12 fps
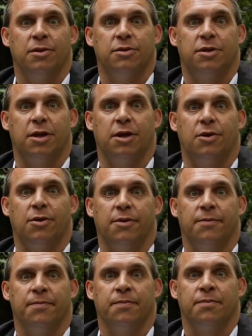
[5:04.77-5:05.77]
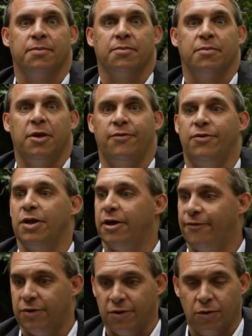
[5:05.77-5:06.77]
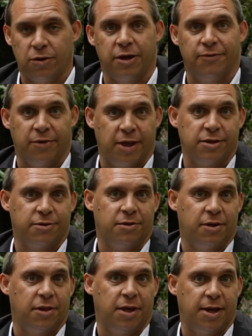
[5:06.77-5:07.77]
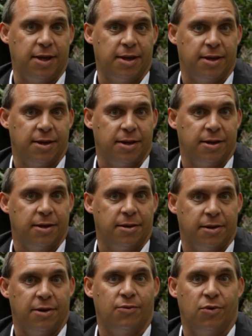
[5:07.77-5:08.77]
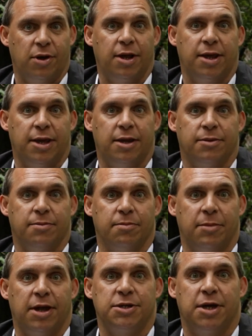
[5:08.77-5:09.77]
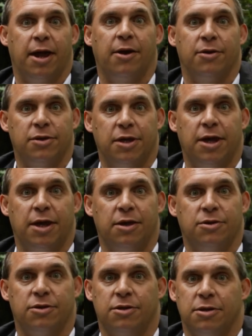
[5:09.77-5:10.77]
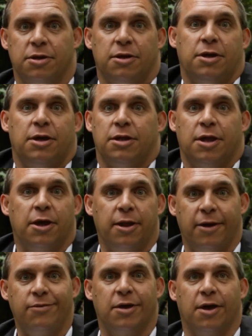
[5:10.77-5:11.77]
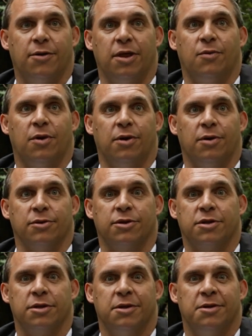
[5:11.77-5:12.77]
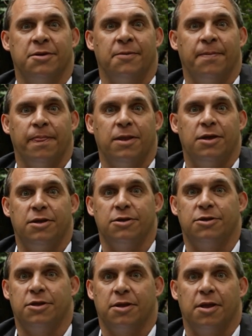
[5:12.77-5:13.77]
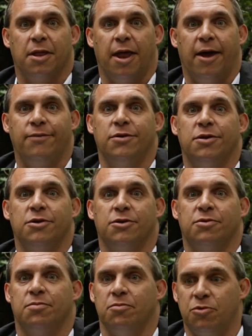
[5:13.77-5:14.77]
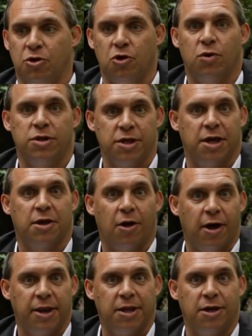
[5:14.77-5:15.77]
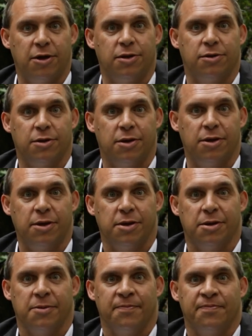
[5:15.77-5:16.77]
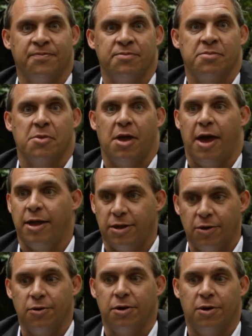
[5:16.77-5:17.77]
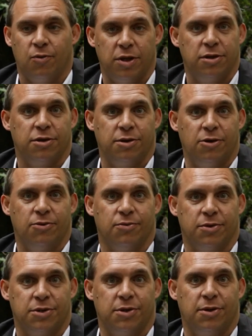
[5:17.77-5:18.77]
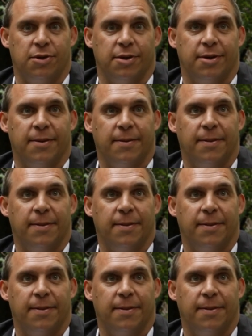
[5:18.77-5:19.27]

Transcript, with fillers: So, if you if you're looking for that sort of thing, then really, match guarantee is you, you don't have to go anywhere else. You just have to just do as they're guiding you to do, and you're going to win too, for sure